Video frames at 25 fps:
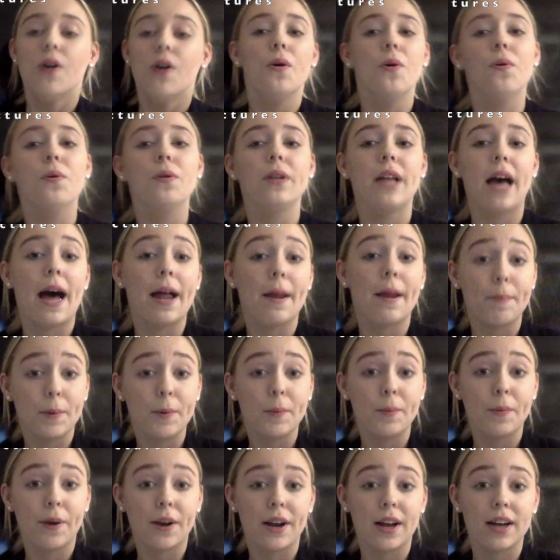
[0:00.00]
All Apple
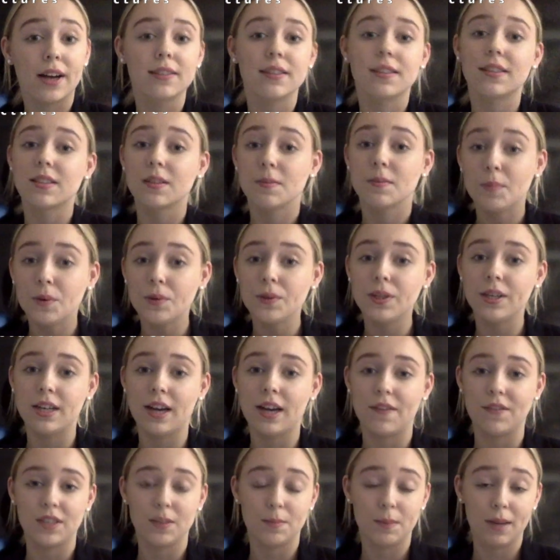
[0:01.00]
products are small
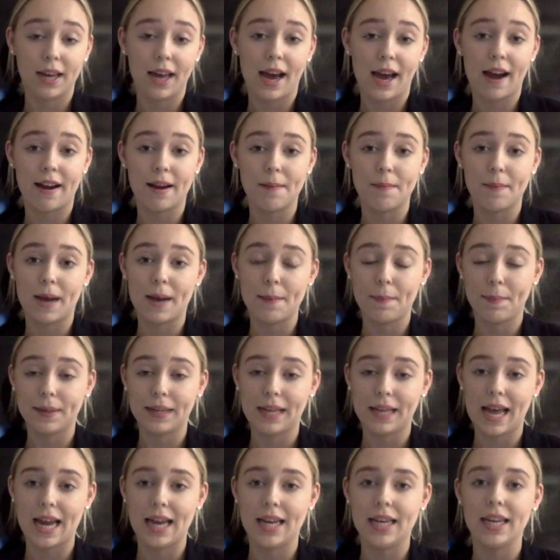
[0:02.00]
enough to be carried by
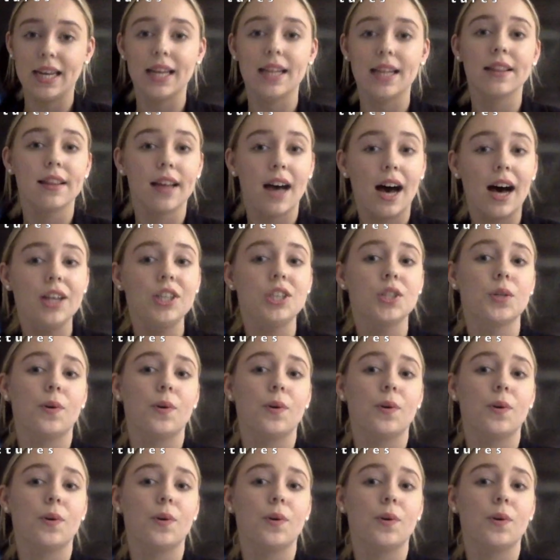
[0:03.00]
plane in large